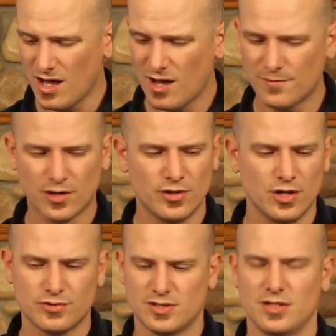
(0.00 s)
of our
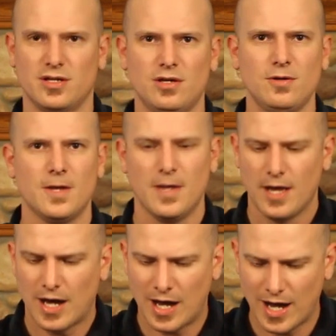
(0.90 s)
notes in here.
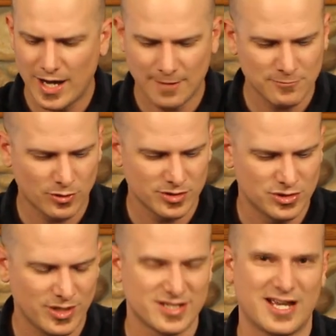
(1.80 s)
I am going
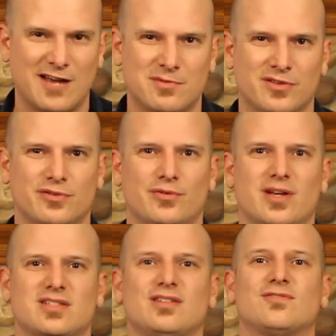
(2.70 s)
to, as I have been through the
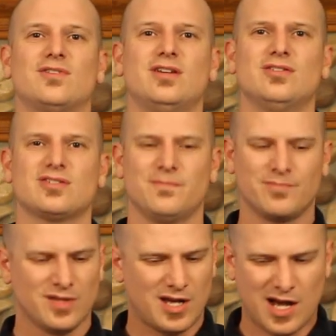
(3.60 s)
rest of these videos,
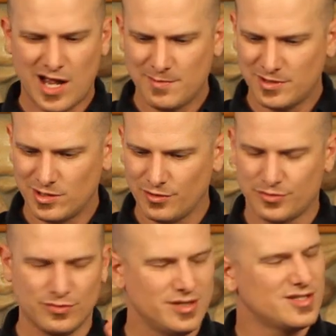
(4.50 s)
I am going to go
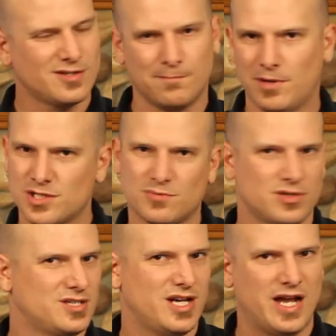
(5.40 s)
through these a bunch more
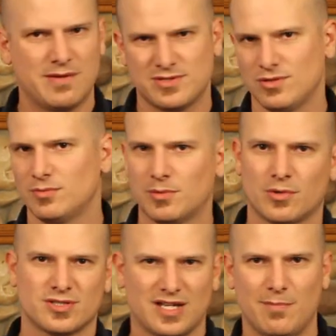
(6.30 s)
times, do a little bit
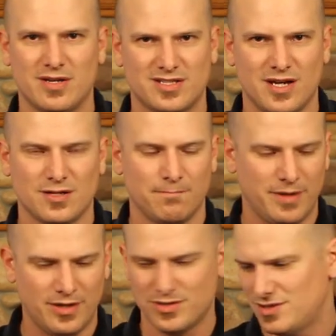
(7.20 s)
more side-by-side
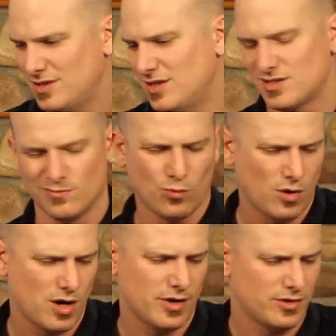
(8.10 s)
comparison, get some
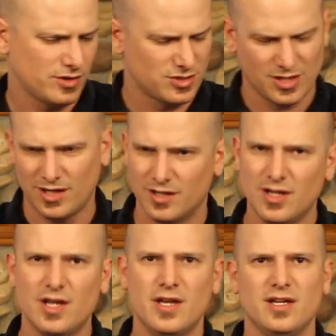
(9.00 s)
water, just kind of
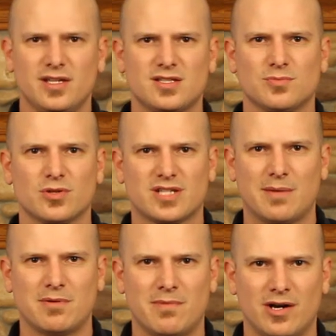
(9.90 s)
get some more
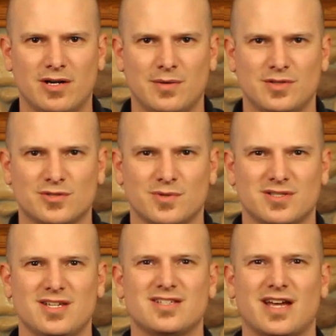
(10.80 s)
time to marinate with these
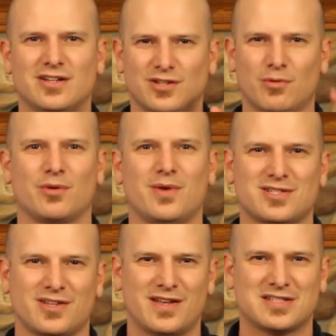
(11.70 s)
whiskeys. I don't want to waste
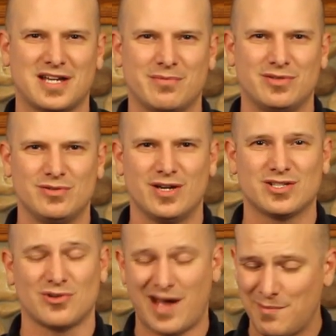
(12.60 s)
all that time with you guys,
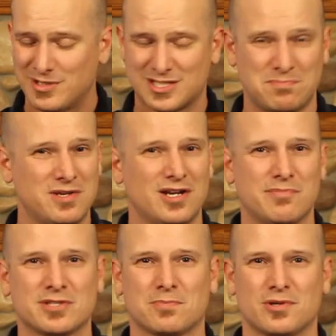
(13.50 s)
so I'm going to speed up
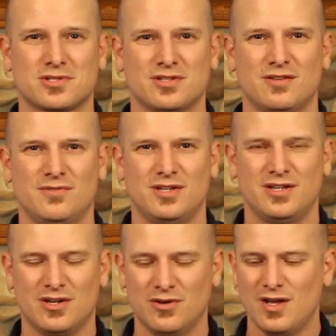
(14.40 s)
this portion of the
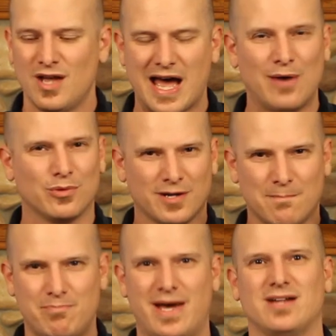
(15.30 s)
video. I will come
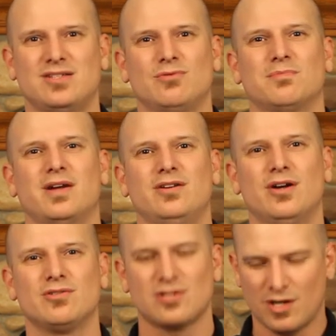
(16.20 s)
back to you with my
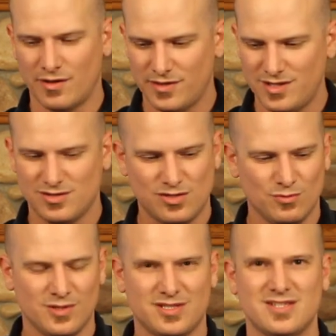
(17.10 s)
notes on these two
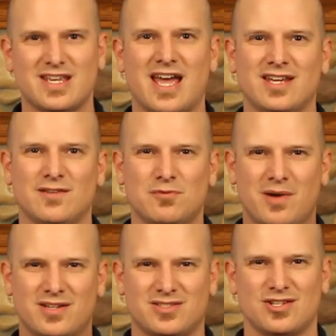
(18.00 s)
whiskeys and give you my
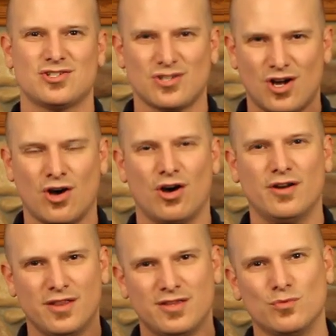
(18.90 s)
decision
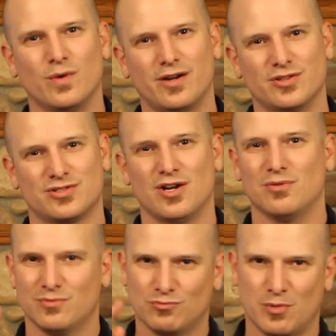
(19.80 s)
on the winner. So
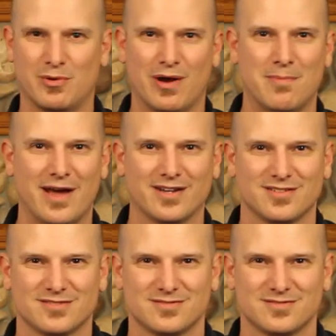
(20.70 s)
we'll be right back.